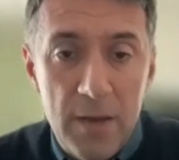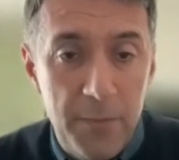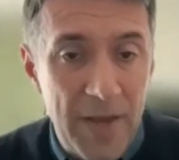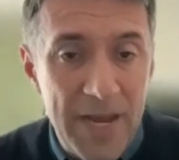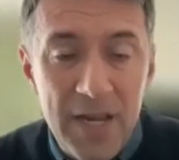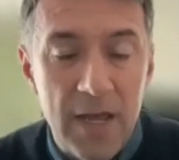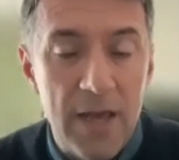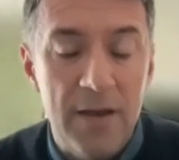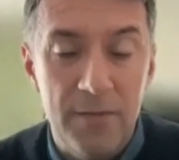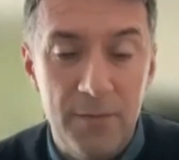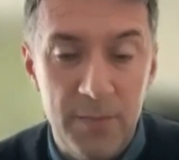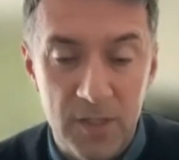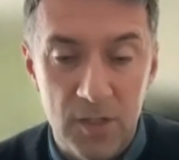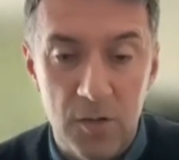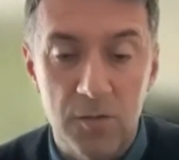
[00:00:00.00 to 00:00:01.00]
pain
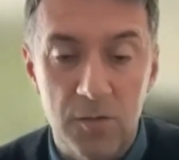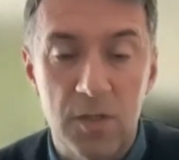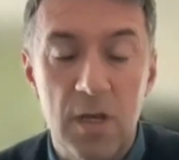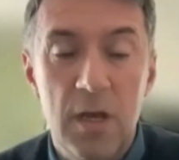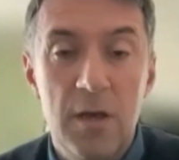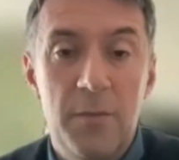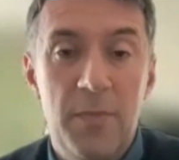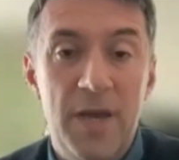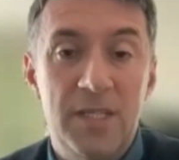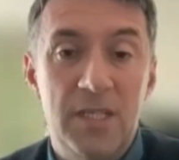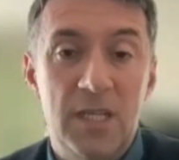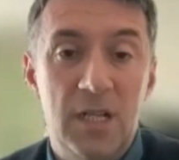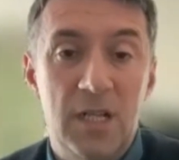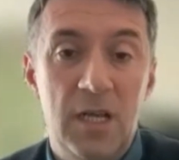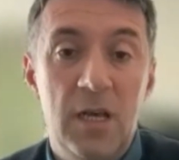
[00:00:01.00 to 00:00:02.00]
episodes
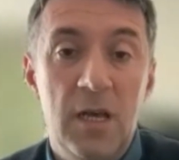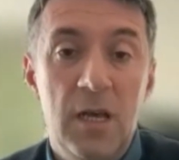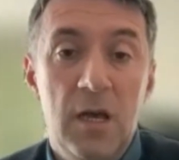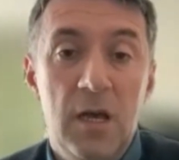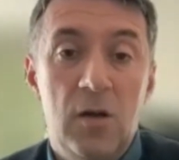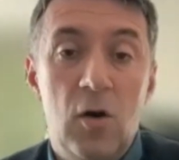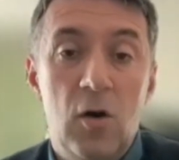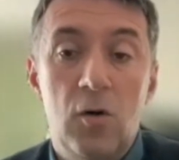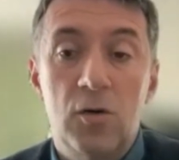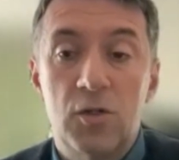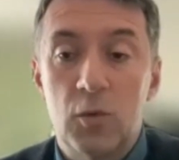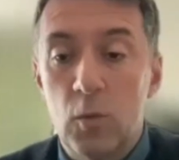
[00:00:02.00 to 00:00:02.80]
basically go